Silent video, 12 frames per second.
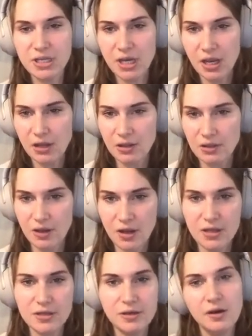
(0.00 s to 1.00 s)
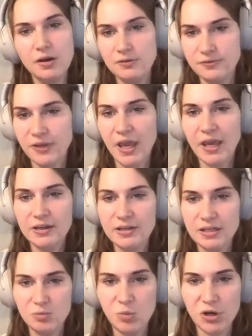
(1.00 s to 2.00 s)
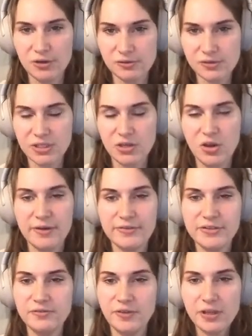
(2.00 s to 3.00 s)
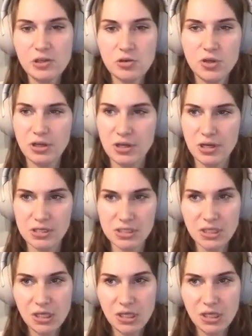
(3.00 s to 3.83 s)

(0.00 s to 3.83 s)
a lot of candidate models that you have to evaluate, and